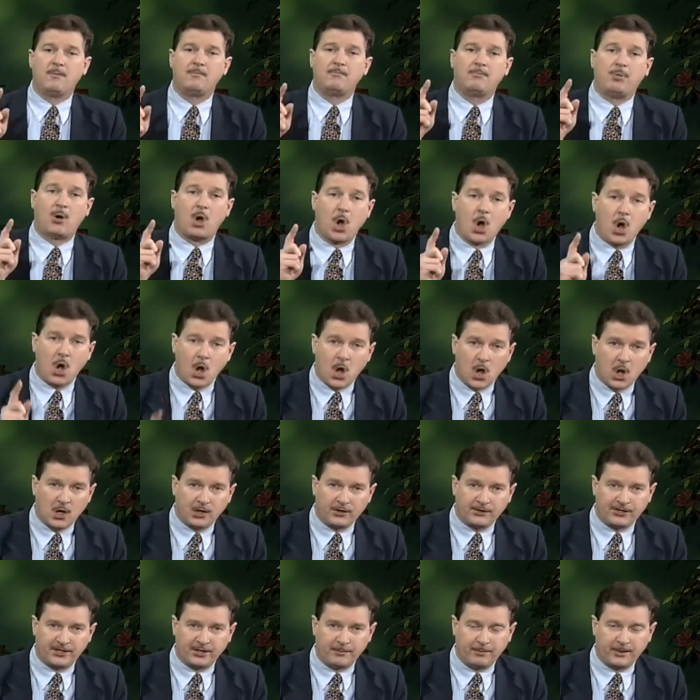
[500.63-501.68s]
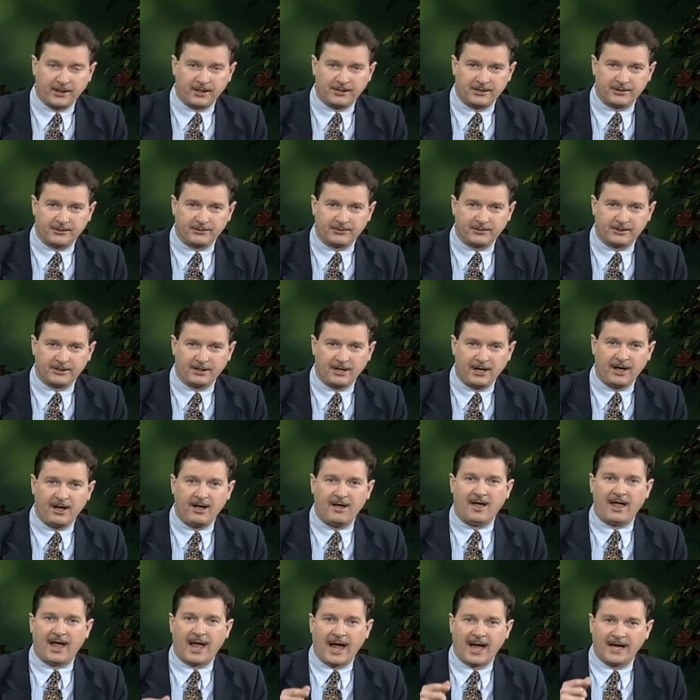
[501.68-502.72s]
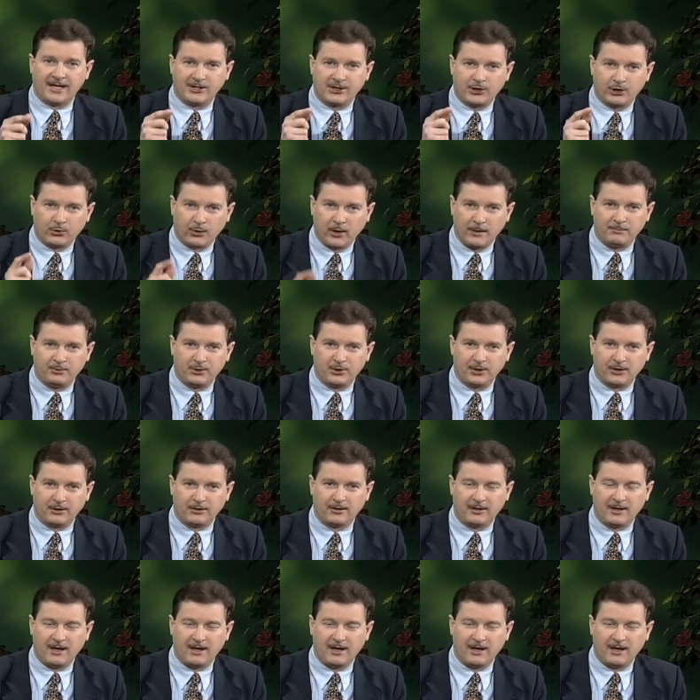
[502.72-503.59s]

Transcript: Paul's epistles as scripture,